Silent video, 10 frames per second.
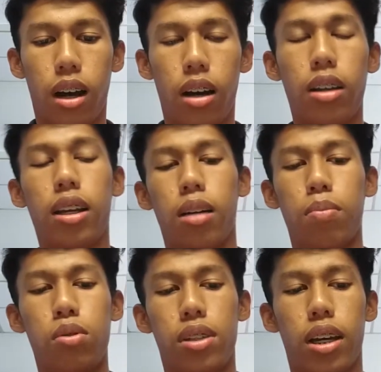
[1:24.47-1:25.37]
dekat
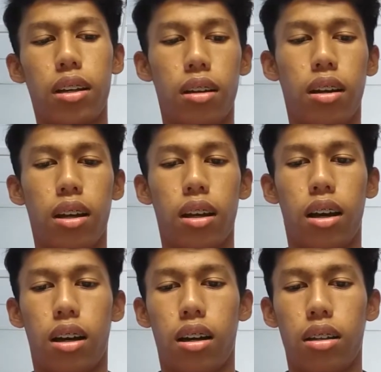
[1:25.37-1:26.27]
pusat,
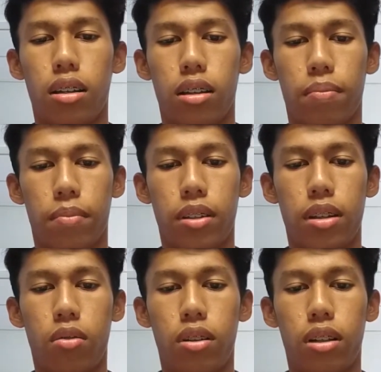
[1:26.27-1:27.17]
is
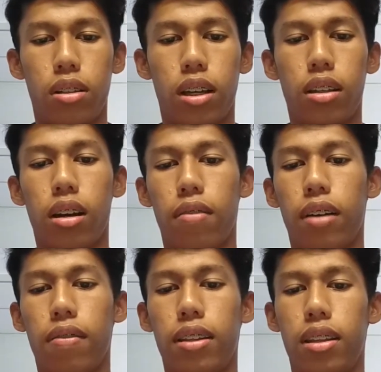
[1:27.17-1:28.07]
our center of
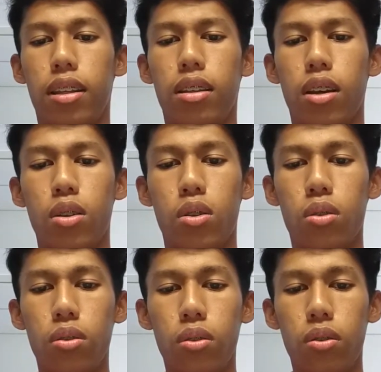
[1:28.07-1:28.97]
gravity.
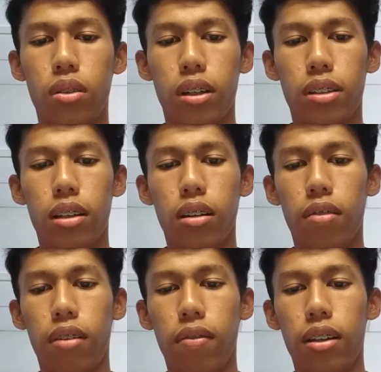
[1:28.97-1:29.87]
So the center
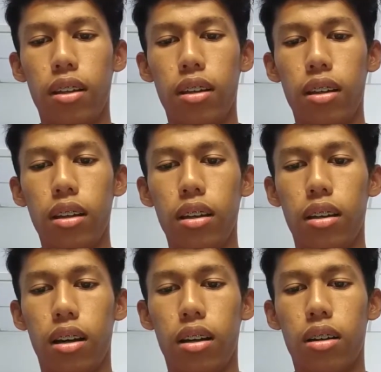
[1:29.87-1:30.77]
of gravity ni
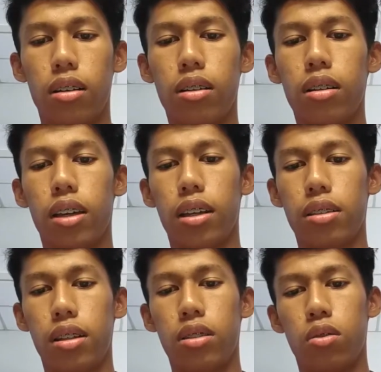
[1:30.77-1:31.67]

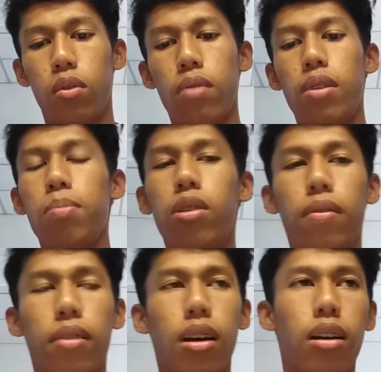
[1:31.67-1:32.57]
can change when we
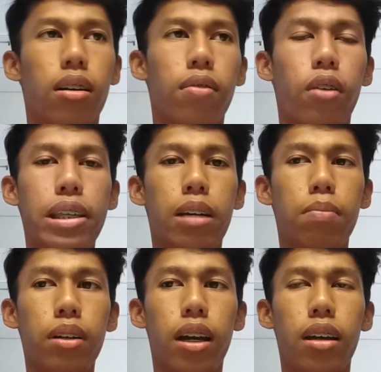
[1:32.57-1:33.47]
move. For
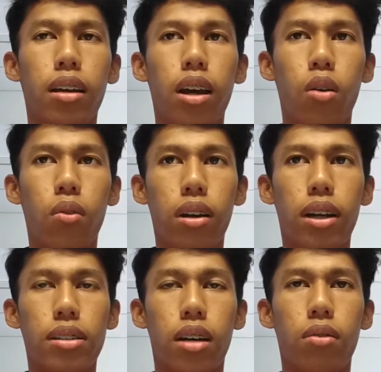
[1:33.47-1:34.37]
example, that we
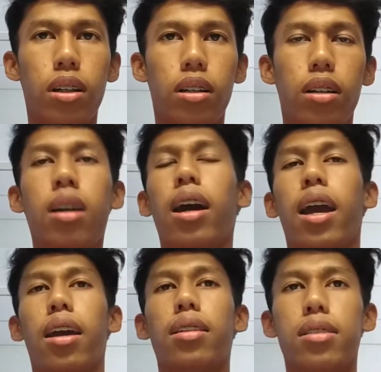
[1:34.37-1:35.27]
raise our
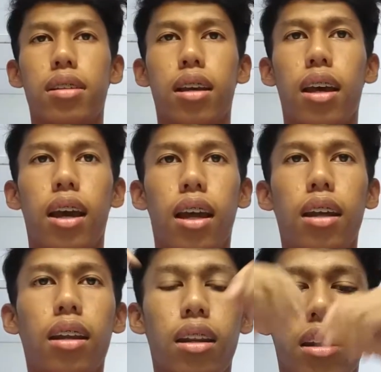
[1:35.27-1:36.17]
hands, and
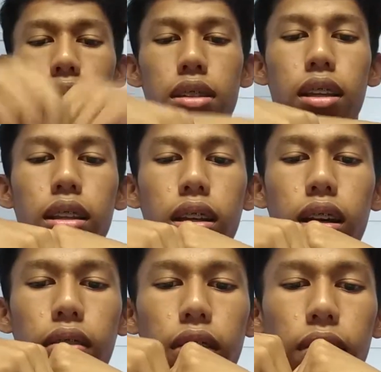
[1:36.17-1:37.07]
then the center
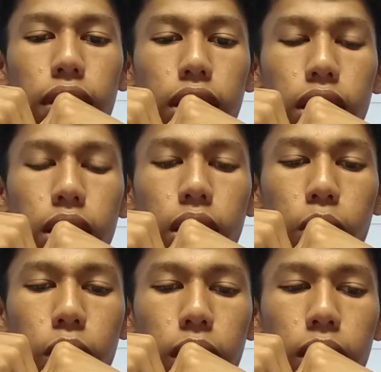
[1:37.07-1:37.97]
of gravity
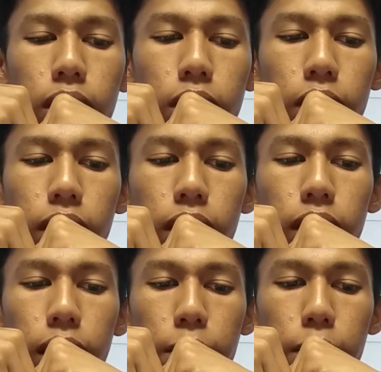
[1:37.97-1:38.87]
will
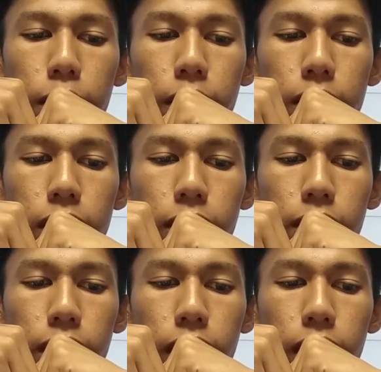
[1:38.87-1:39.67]
going up because of